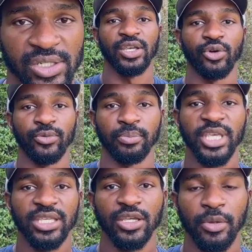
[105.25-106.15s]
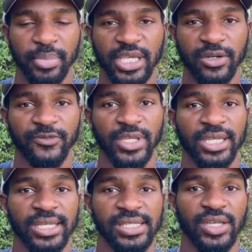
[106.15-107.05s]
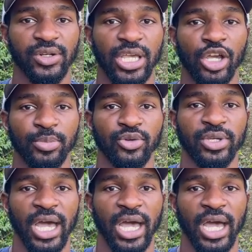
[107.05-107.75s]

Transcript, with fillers: So me, B L V, is here to help you